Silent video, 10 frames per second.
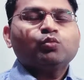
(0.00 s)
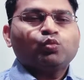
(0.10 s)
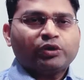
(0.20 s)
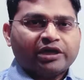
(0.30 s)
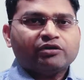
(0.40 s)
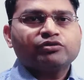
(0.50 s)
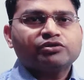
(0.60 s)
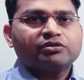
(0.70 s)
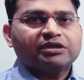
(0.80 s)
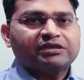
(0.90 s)
we are going
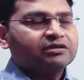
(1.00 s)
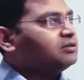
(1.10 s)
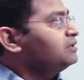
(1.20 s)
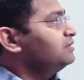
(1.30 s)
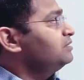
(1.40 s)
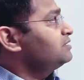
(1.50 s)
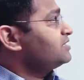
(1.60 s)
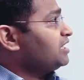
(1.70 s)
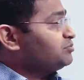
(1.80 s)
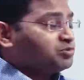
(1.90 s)
to learn
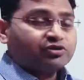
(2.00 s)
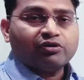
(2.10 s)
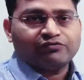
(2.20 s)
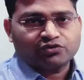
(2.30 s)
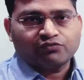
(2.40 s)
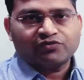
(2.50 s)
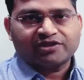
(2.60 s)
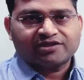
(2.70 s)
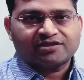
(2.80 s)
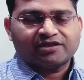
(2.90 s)
types of software
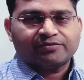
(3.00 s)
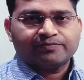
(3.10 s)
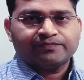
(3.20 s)
testing.